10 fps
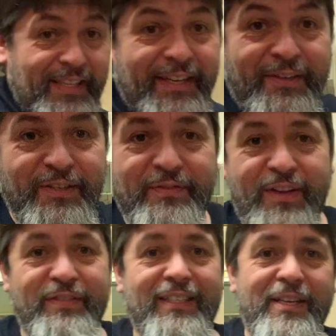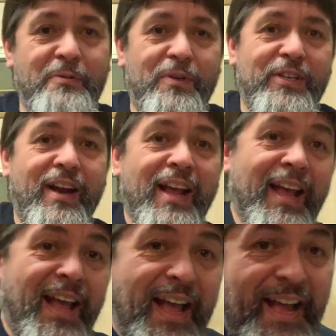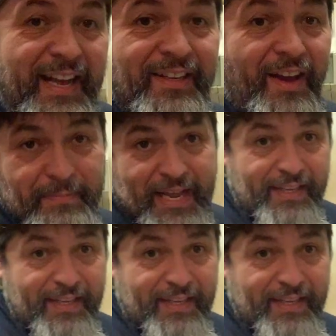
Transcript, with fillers: think it'll survive in the dishwasher and I'm